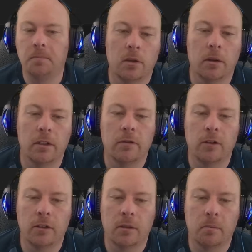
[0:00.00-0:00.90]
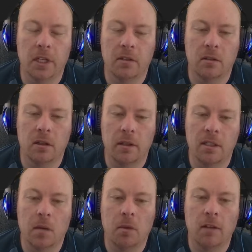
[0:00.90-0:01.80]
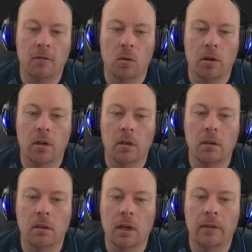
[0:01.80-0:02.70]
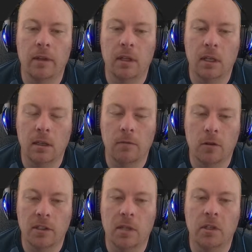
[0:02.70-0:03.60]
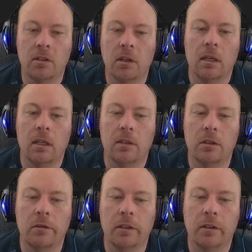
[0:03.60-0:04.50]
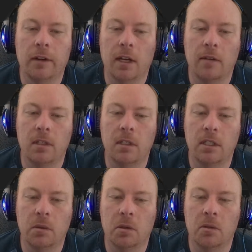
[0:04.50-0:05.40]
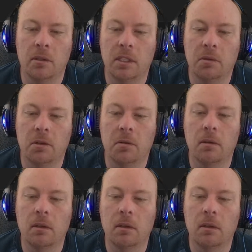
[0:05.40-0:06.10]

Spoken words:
So this first pixel on the top left corner of the first image is 255,0,0.